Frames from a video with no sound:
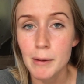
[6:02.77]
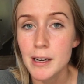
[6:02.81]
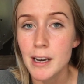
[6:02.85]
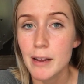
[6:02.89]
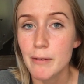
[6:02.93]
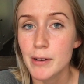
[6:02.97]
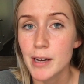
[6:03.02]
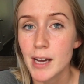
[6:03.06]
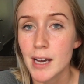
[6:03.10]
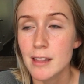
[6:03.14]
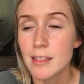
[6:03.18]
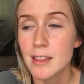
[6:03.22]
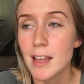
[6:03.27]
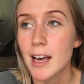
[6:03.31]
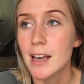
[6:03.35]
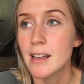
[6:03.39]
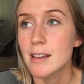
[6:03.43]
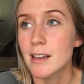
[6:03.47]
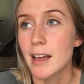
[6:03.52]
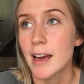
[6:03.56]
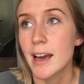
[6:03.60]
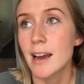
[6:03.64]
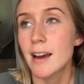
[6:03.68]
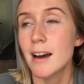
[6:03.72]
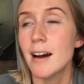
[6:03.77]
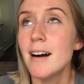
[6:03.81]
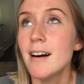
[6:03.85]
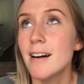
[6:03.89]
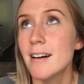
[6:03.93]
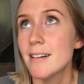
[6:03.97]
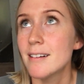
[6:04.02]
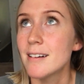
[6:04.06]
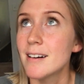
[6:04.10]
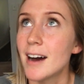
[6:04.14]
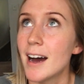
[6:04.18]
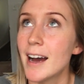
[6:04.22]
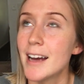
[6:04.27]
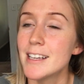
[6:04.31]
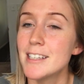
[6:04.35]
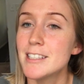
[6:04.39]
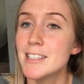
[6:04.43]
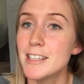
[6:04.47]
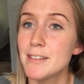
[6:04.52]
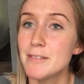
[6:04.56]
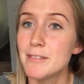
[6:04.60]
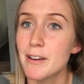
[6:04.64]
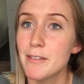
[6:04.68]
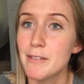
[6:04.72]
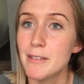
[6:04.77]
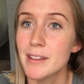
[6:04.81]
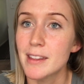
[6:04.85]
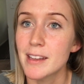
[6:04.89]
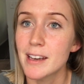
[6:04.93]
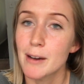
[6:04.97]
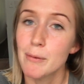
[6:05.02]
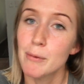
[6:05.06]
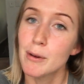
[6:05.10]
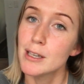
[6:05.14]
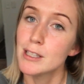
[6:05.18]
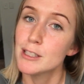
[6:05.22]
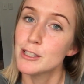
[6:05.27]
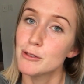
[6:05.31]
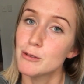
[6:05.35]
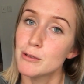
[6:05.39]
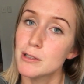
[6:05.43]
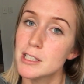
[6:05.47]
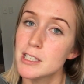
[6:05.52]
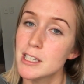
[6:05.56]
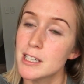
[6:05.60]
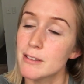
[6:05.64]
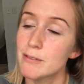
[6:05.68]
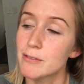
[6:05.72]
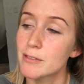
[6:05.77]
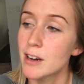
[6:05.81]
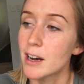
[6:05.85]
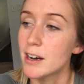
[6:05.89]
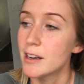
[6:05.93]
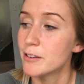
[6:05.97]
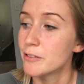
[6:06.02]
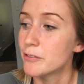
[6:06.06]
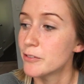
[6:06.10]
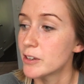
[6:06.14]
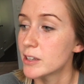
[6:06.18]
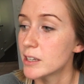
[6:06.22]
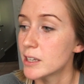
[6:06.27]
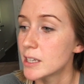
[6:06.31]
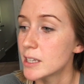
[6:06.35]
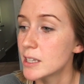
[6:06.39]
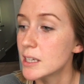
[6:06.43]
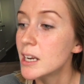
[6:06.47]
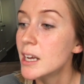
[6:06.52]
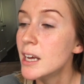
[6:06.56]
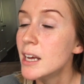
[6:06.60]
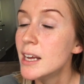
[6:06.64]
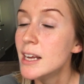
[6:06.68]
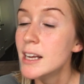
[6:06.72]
I never get that like, oh, I achieved everything I wanted to achieve kind of feeling.